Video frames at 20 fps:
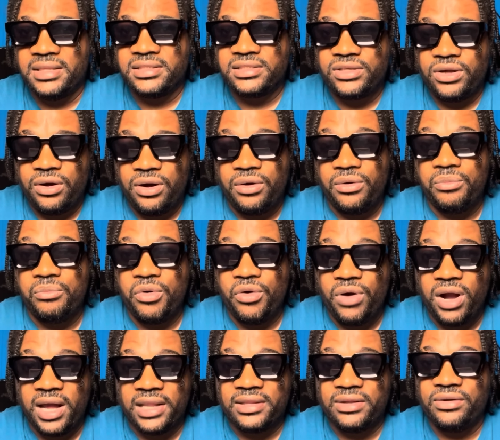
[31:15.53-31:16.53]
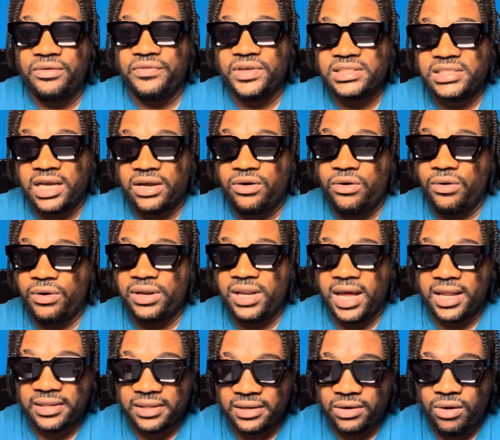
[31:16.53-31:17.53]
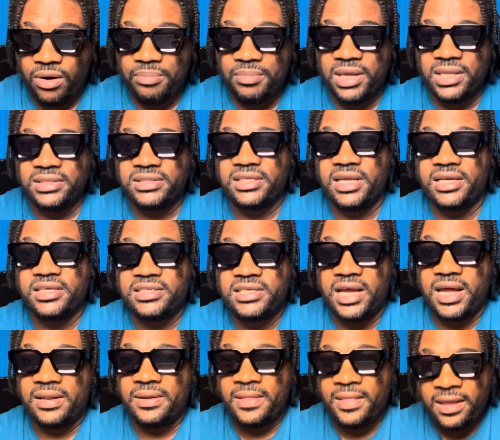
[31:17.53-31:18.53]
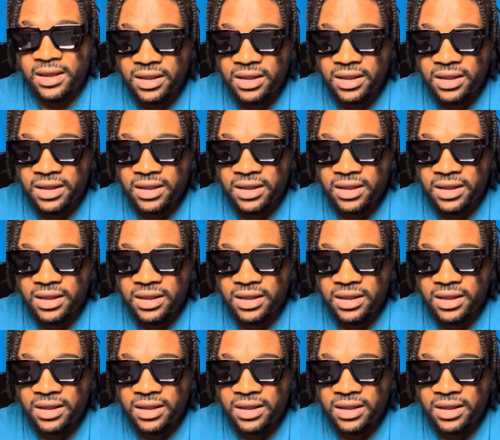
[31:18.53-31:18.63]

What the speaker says: So I want you know, if you check out that comment section.